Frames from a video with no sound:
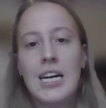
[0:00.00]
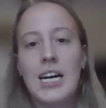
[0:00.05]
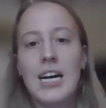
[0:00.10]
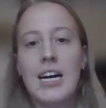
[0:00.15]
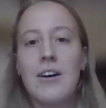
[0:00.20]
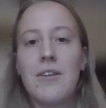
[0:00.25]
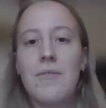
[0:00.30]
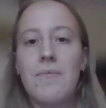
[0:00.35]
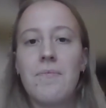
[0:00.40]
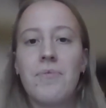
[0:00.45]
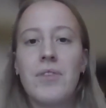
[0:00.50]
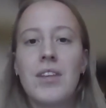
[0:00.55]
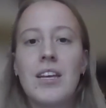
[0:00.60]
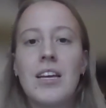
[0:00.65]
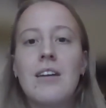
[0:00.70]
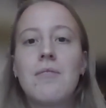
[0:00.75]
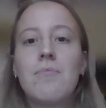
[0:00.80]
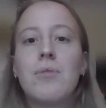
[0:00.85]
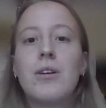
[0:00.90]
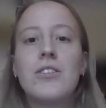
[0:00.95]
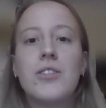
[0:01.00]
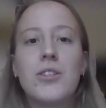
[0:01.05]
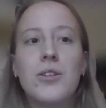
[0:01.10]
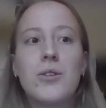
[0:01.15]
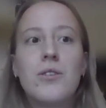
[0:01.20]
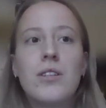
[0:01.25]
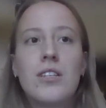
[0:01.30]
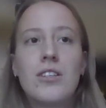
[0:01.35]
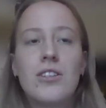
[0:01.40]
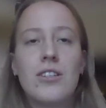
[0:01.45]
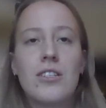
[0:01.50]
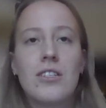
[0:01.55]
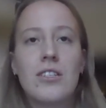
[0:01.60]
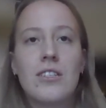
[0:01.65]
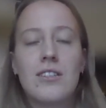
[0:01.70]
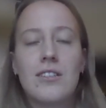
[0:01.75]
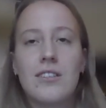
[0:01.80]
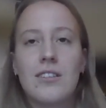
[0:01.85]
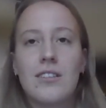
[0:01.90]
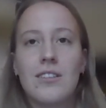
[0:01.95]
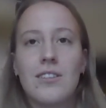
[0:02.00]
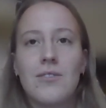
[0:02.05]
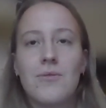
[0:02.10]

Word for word: Um, but due to just,